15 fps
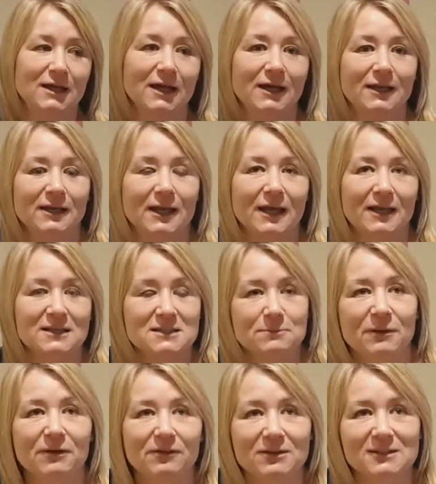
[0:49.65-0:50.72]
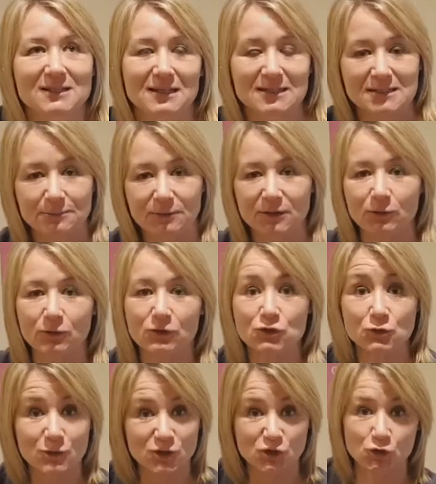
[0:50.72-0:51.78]
an experience and something
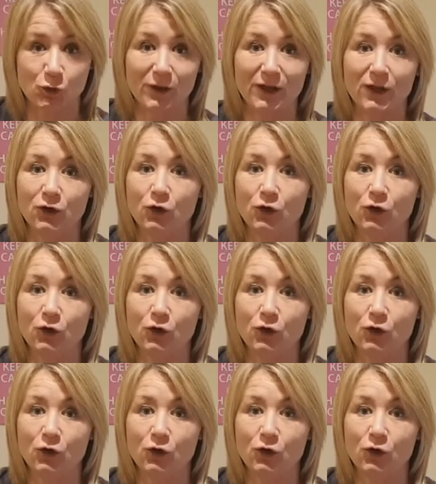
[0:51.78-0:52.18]
to enjoy,